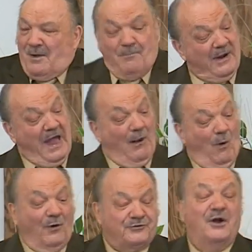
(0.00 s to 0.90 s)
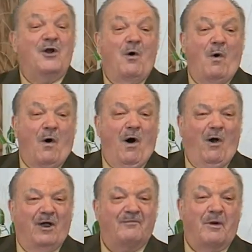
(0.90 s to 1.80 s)
But I want to know
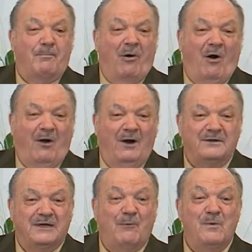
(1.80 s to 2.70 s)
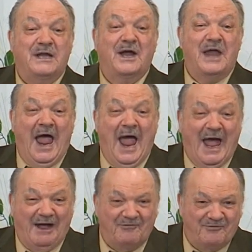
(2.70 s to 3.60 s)
all of the part that we can
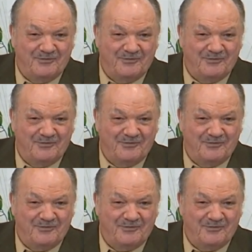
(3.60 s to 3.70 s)
have